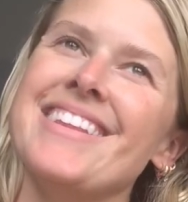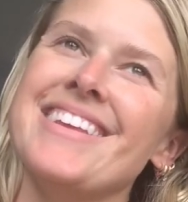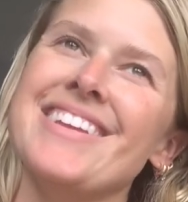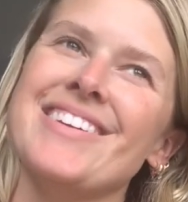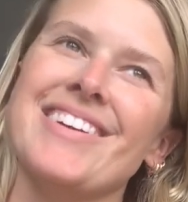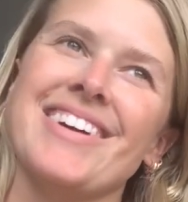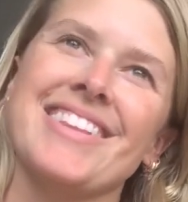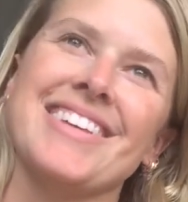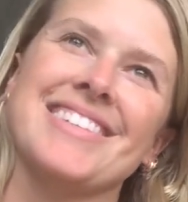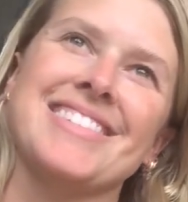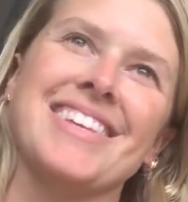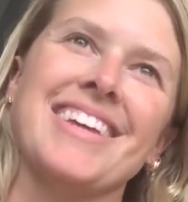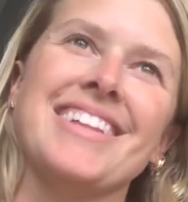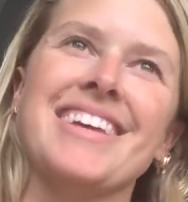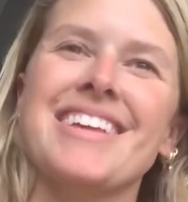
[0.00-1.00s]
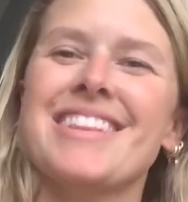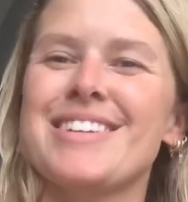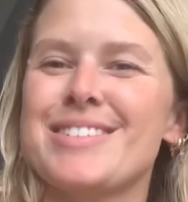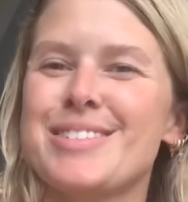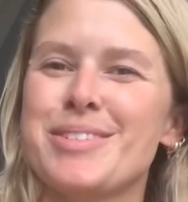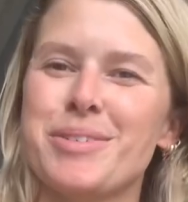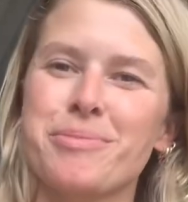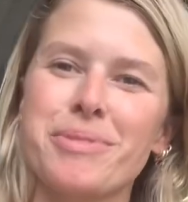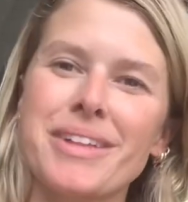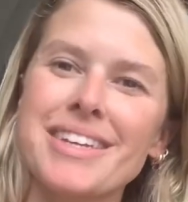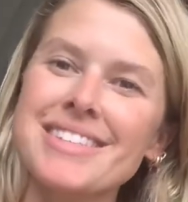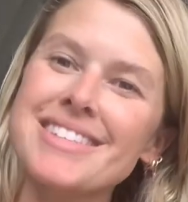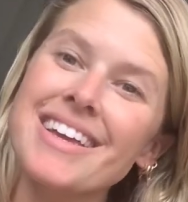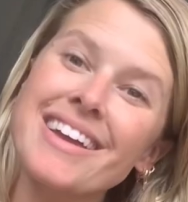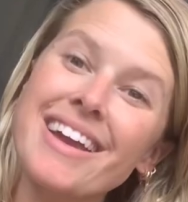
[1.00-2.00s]
you know how they say, like, there's no
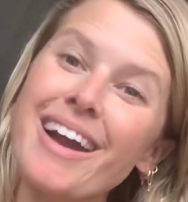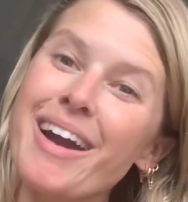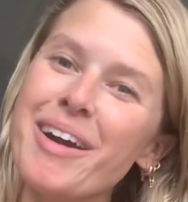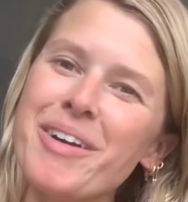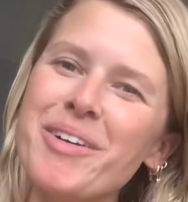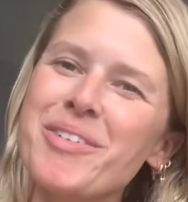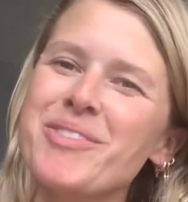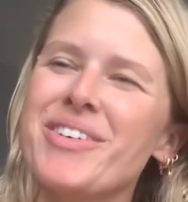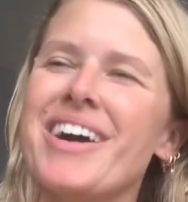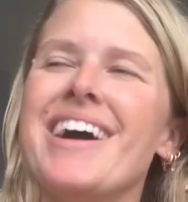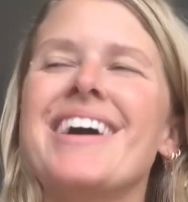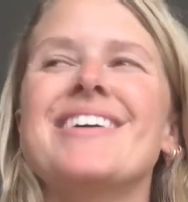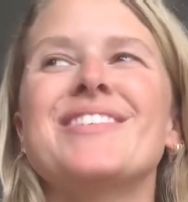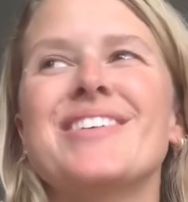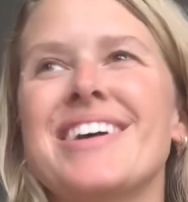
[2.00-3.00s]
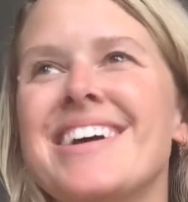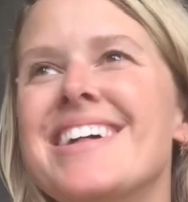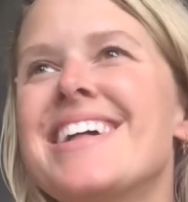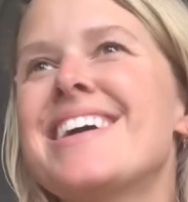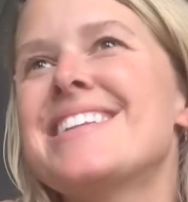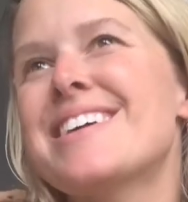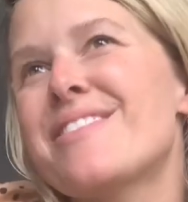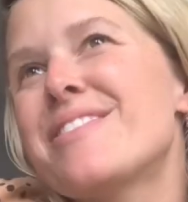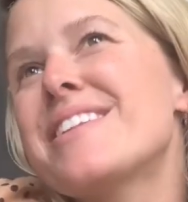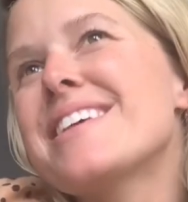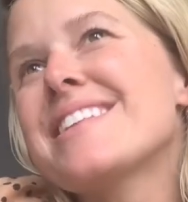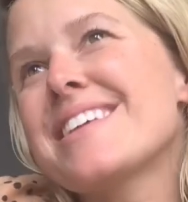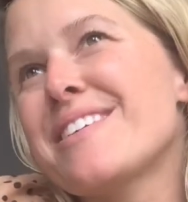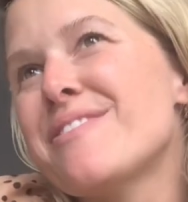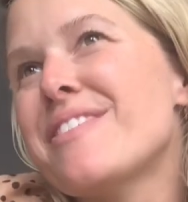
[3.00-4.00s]
place like home? Well, I
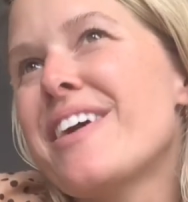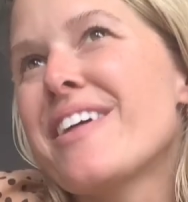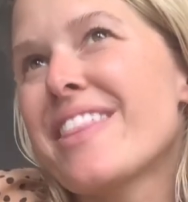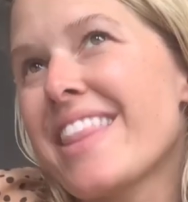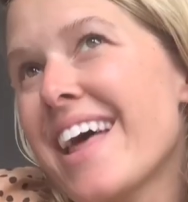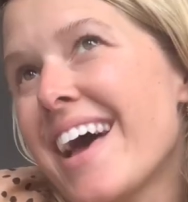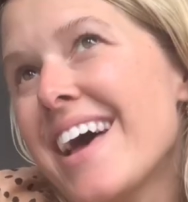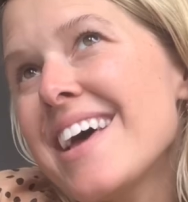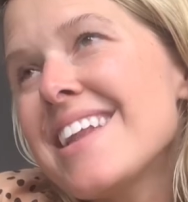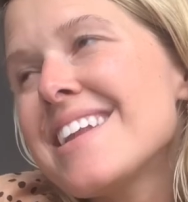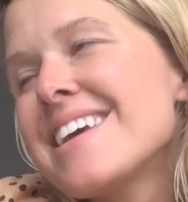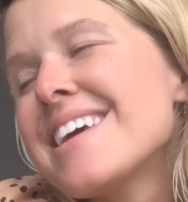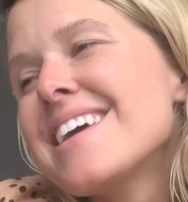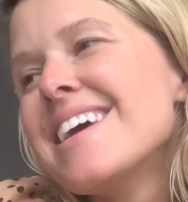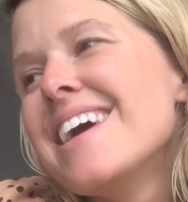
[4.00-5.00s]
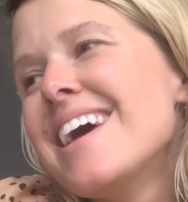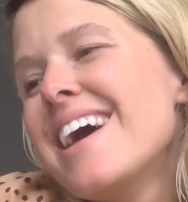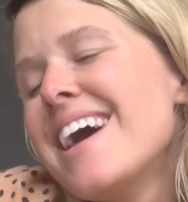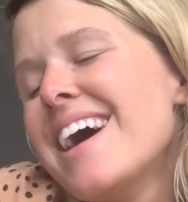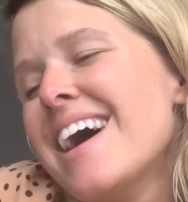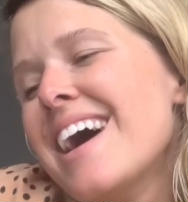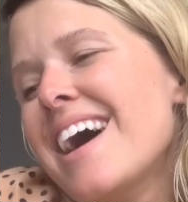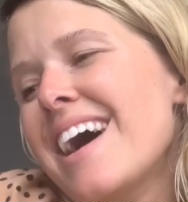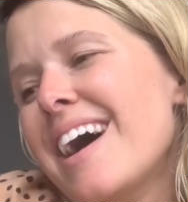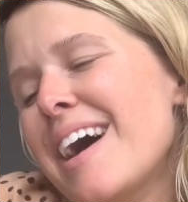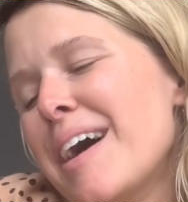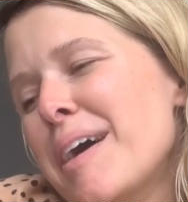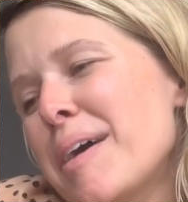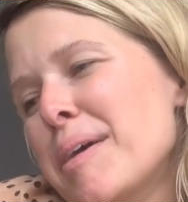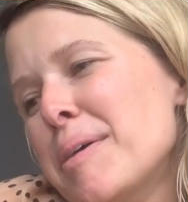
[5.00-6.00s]
definitely felt that.
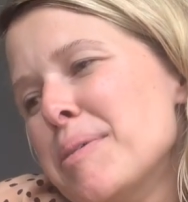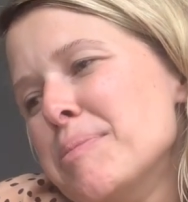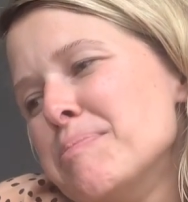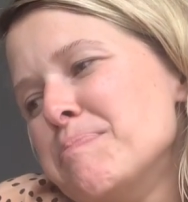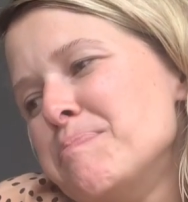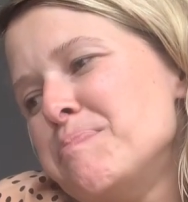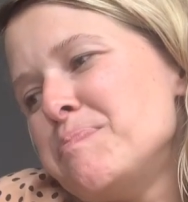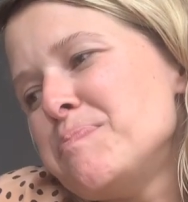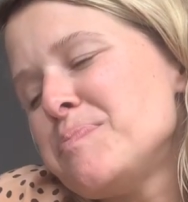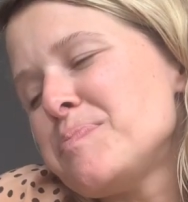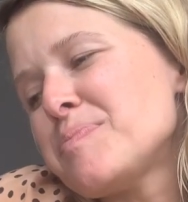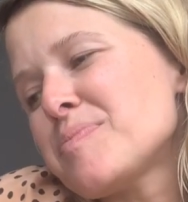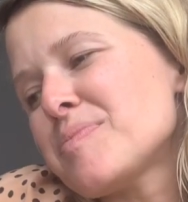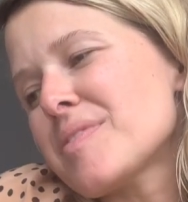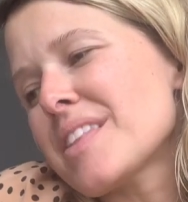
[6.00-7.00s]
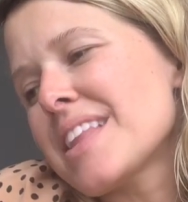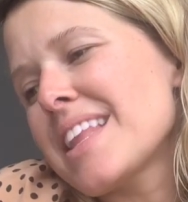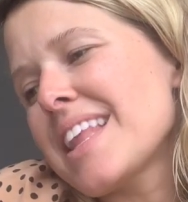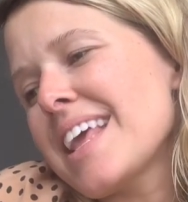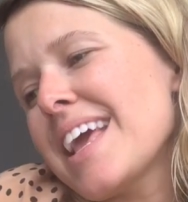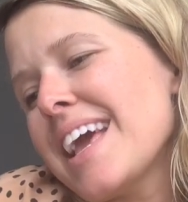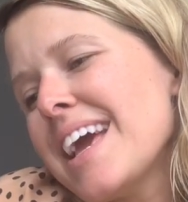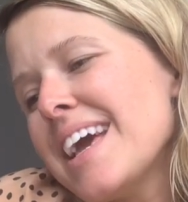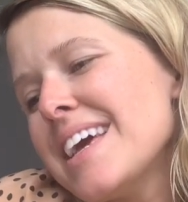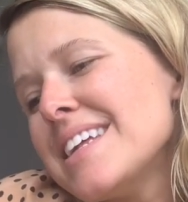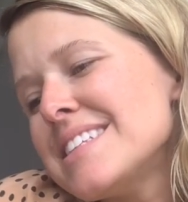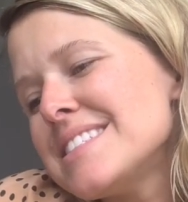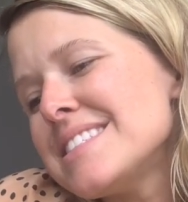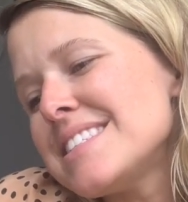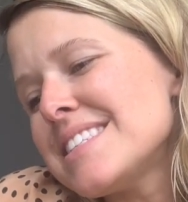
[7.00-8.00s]
And
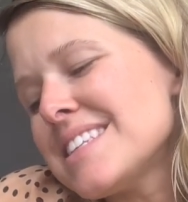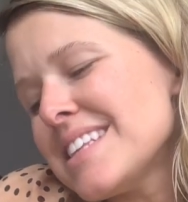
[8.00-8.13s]
it's